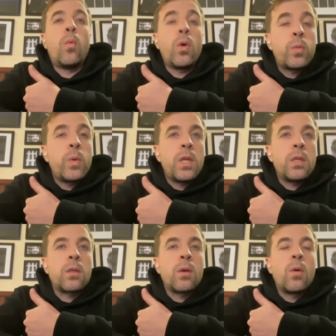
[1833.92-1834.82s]
what we
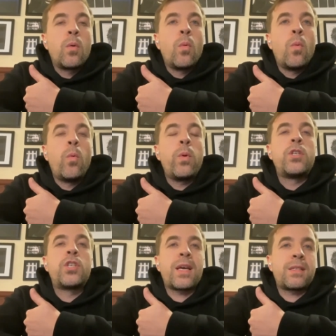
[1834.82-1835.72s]
need, we
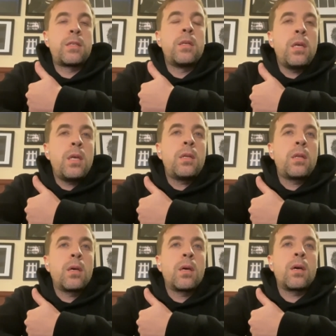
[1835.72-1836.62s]
just need
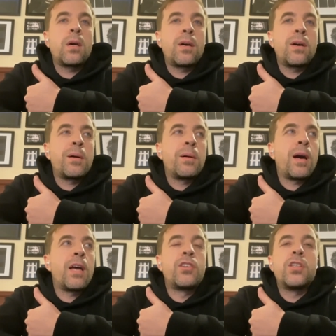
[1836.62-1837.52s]
uh,
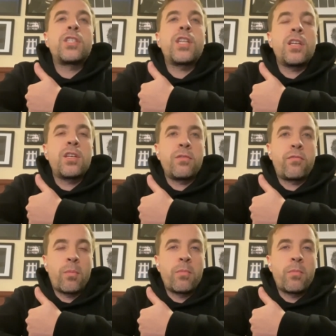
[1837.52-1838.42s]
understanding
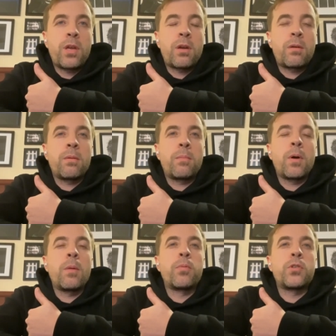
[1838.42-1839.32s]
from their
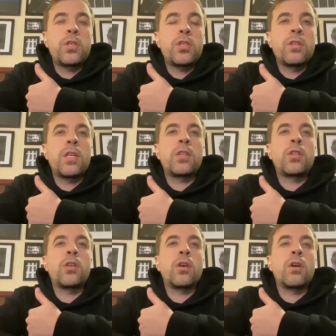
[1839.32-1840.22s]
uh, position that
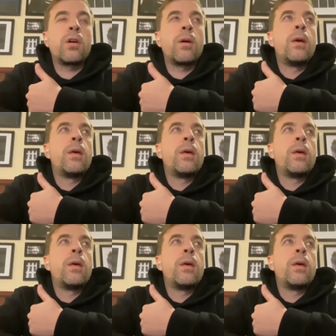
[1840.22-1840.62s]
uh,